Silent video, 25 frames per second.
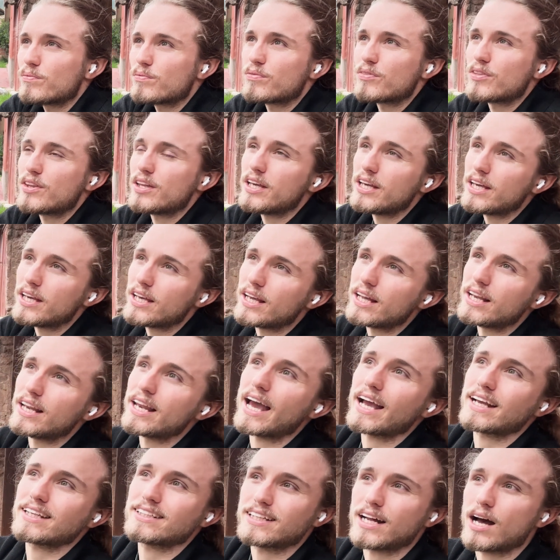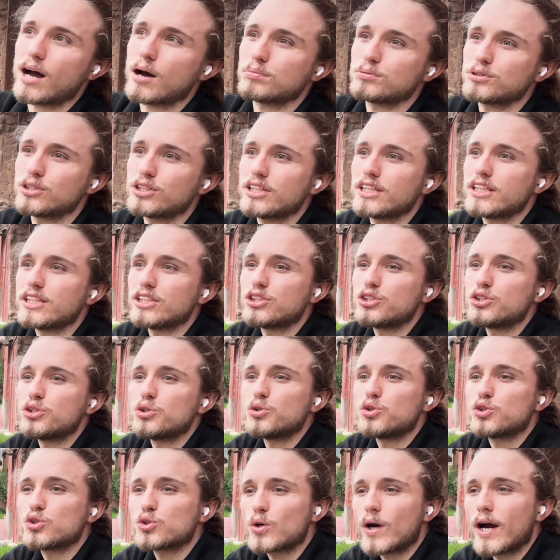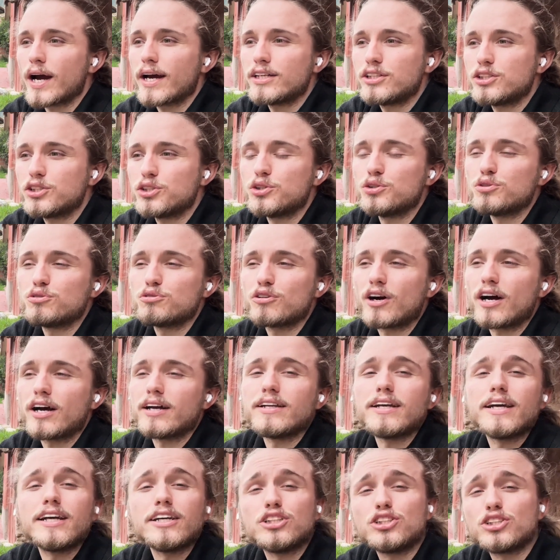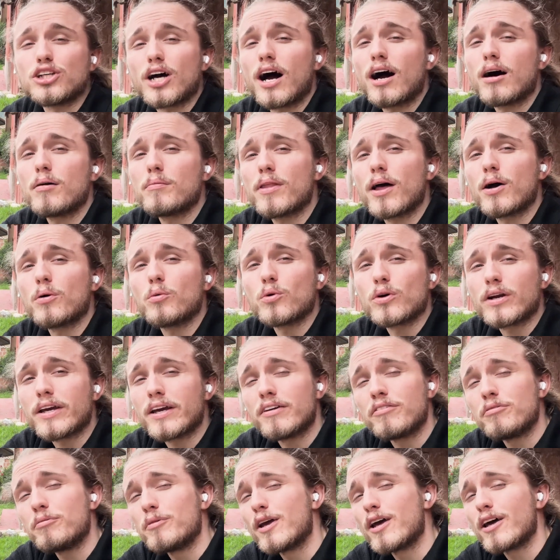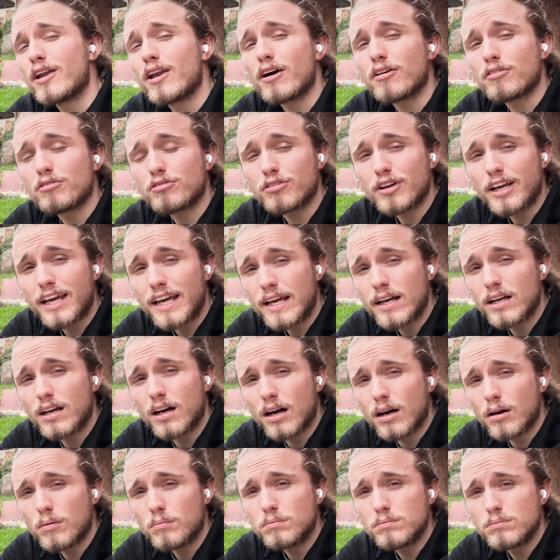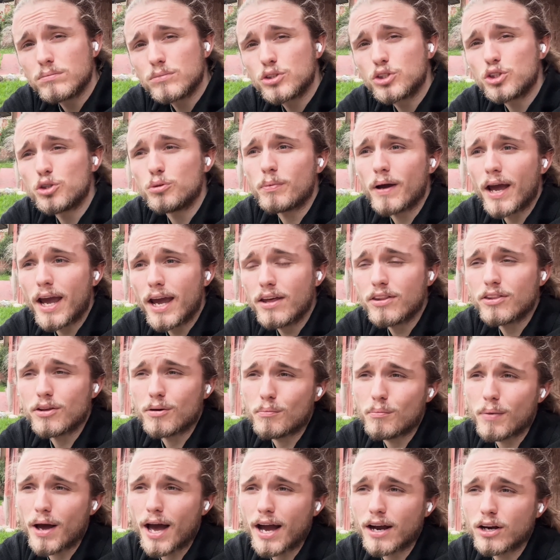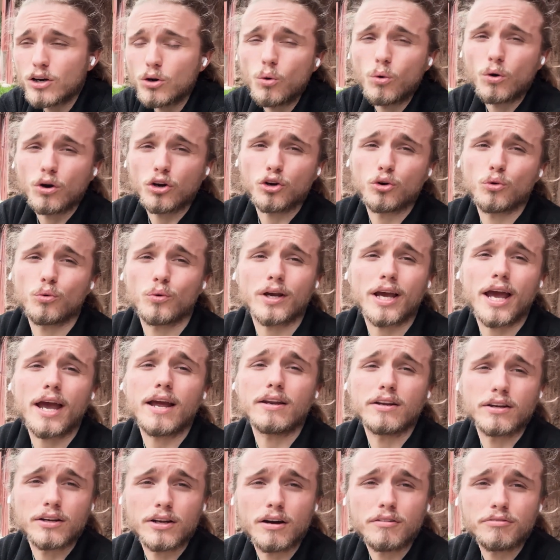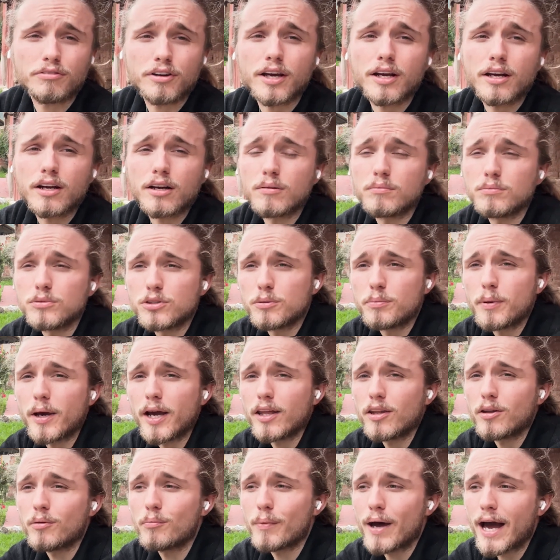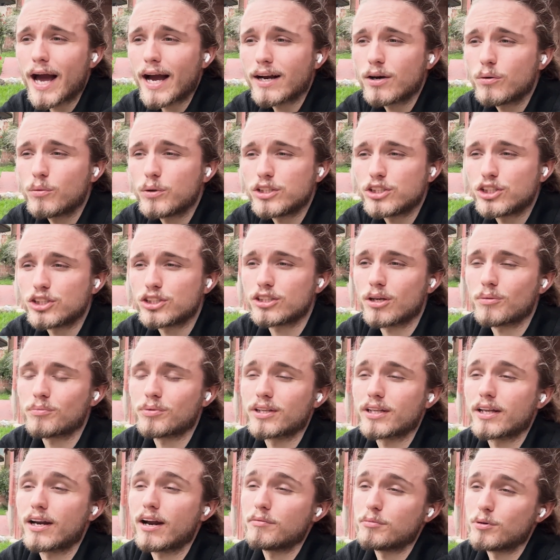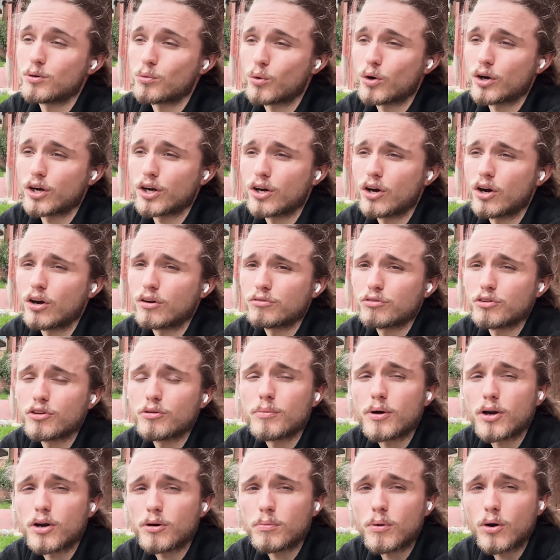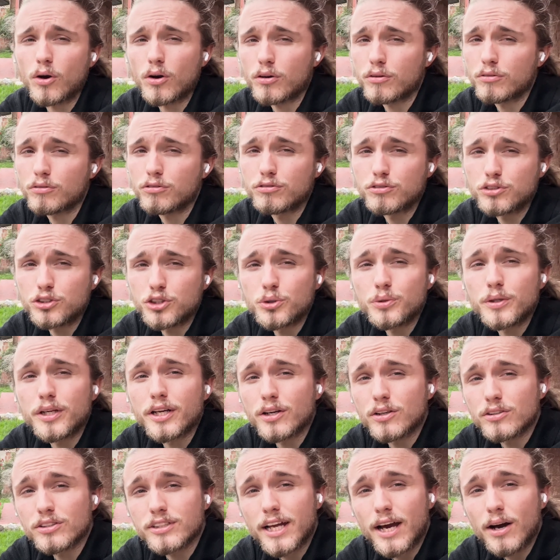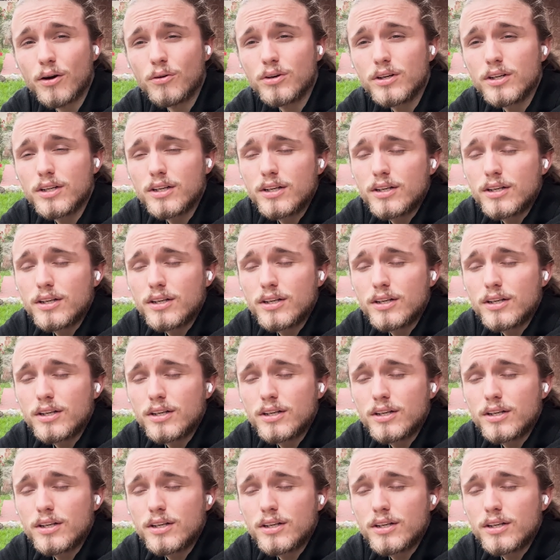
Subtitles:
The next option is to try to find a job that will give me enough income to pay them back, or create enough income to pay them back, which is something that I've been working on for the better part of 2 years now.